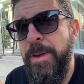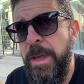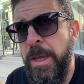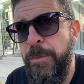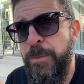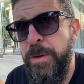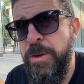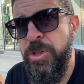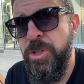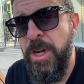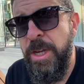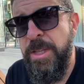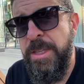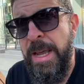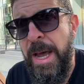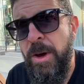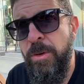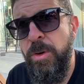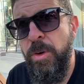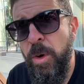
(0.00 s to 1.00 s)
If you shut
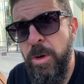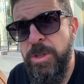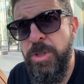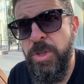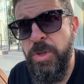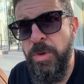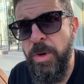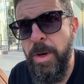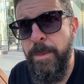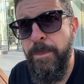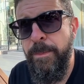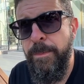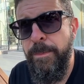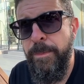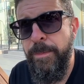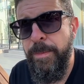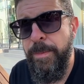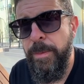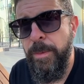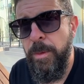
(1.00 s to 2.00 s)
down Nordstrom,
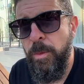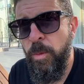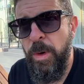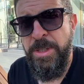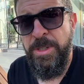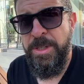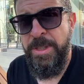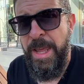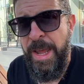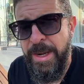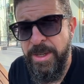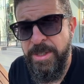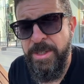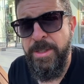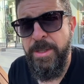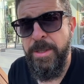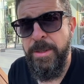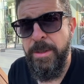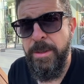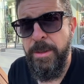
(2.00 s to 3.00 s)
what's
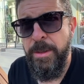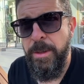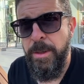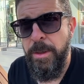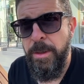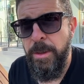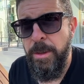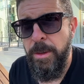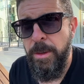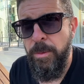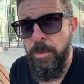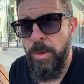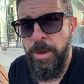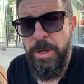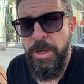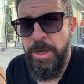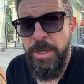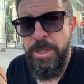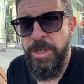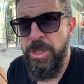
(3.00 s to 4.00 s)
next? What are
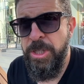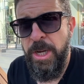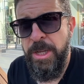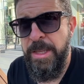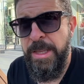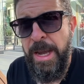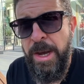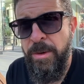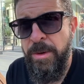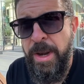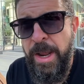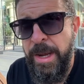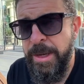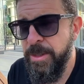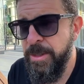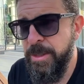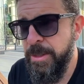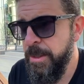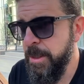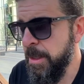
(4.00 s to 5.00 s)
you going to shut down
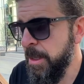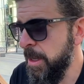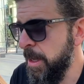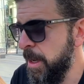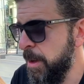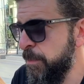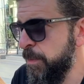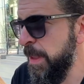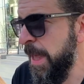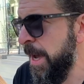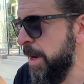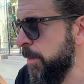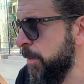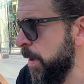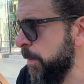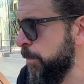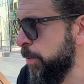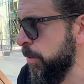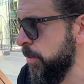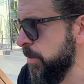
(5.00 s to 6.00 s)
next,
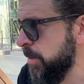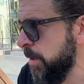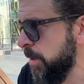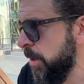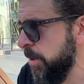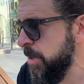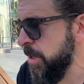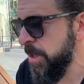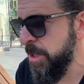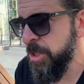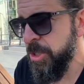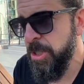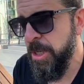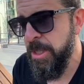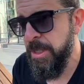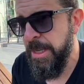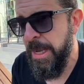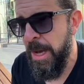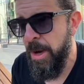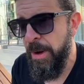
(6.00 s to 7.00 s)
Vladimir Putin? Are you going to
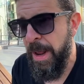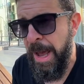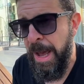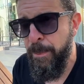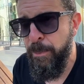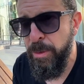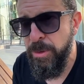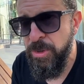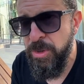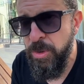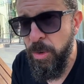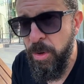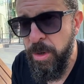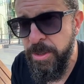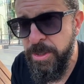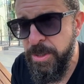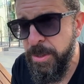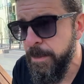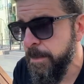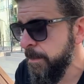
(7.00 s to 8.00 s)
shut down Apple
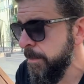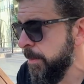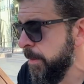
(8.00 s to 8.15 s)
stores?